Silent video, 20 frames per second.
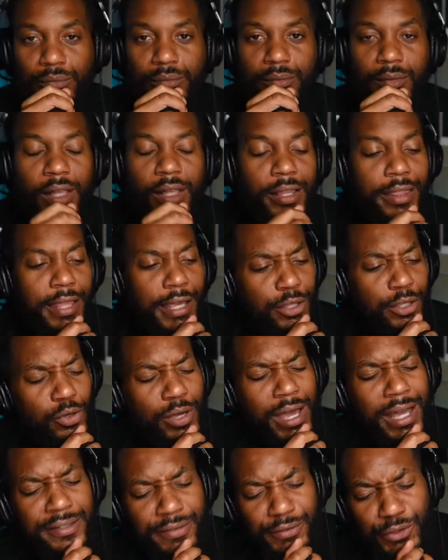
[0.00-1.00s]
Thank you
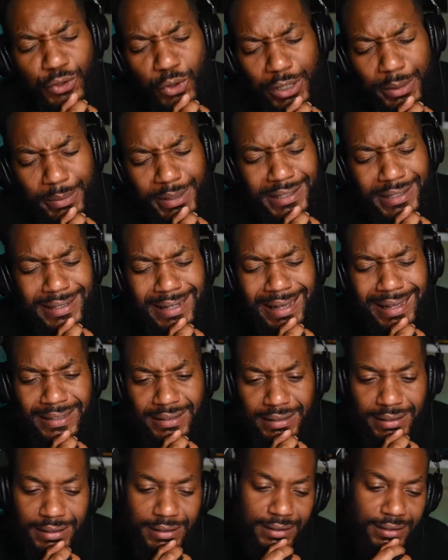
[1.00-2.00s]
guys for joining me tonight.
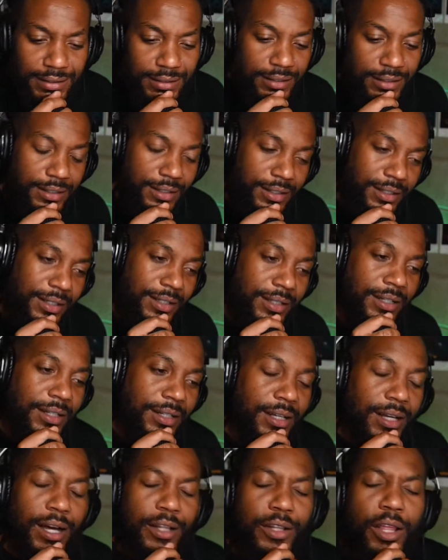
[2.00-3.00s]

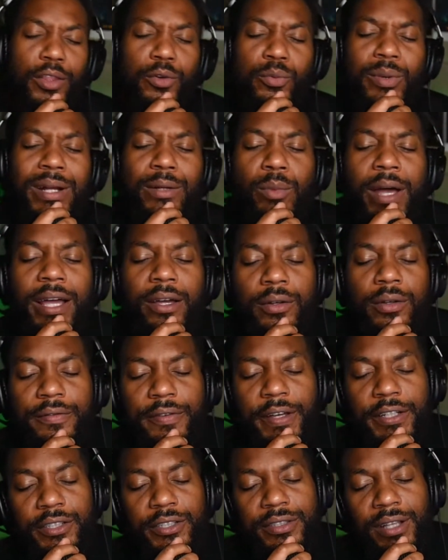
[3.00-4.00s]
Another Red Wine
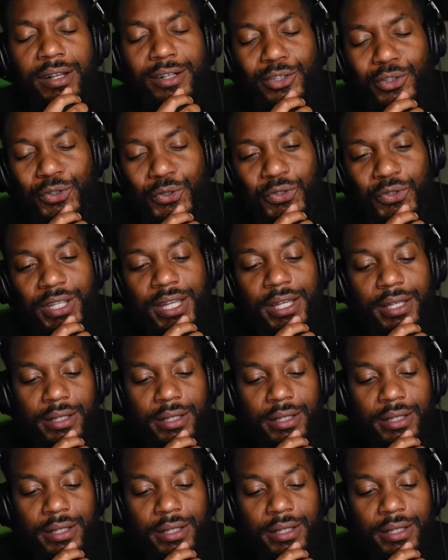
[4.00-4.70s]
Confessions on a Tuesday.